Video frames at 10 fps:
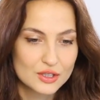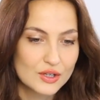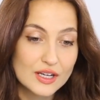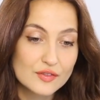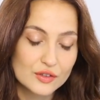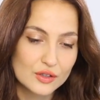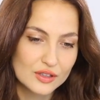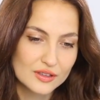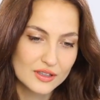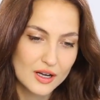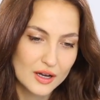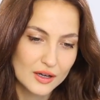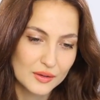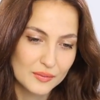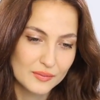grateful
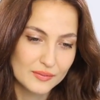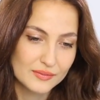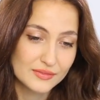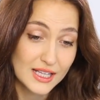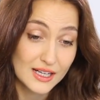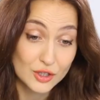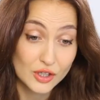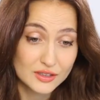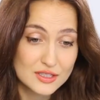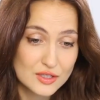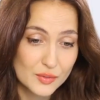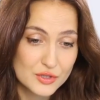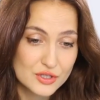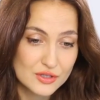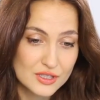that I got this
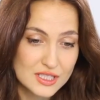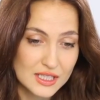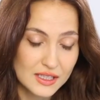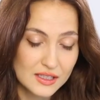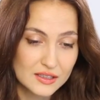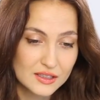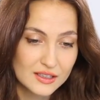opportunity